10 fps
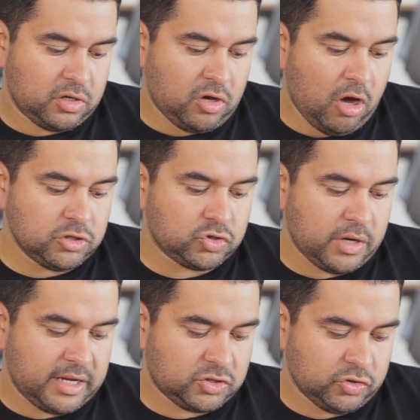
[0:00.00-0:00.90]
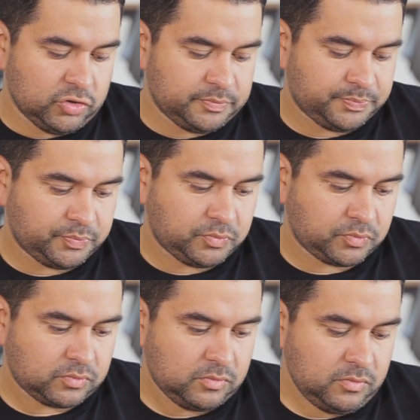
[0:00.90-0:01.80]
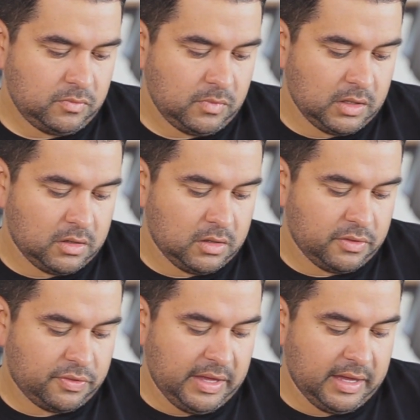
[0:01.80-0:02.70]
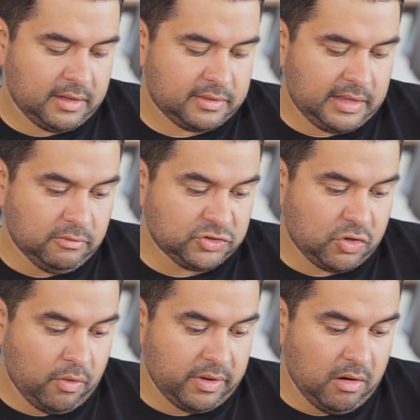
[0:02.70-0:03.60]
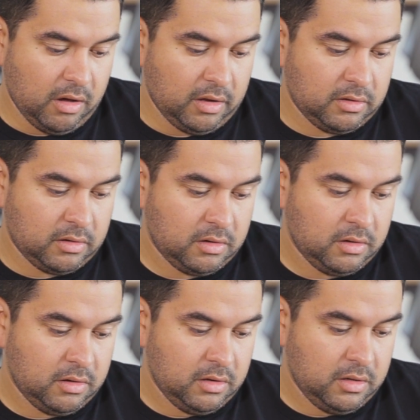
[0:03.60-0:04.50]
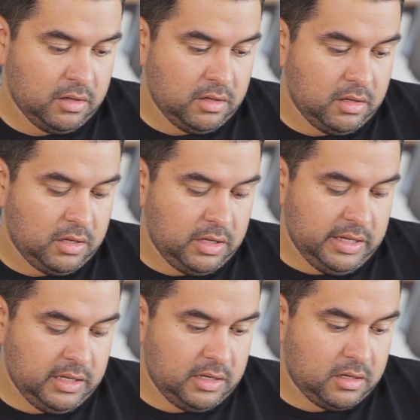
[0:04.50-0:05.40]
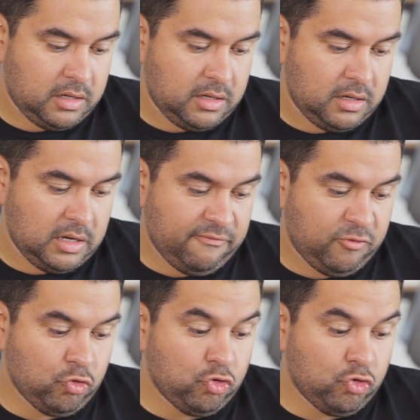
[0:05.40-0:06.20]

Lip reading: contractor thing that was going on, if you